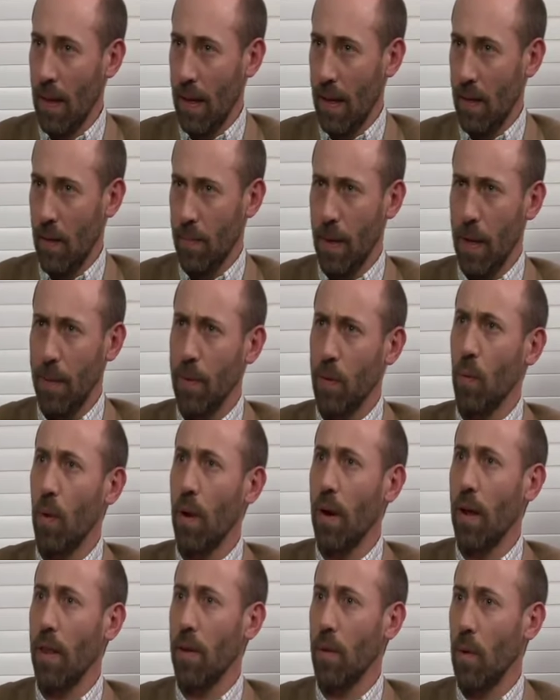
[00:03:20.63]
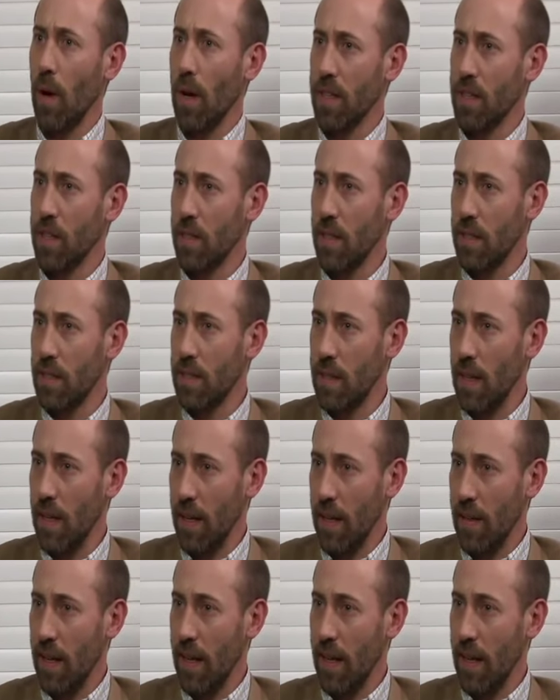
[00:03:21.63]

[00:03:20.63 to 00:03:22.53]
and there may have been one other in Washington City,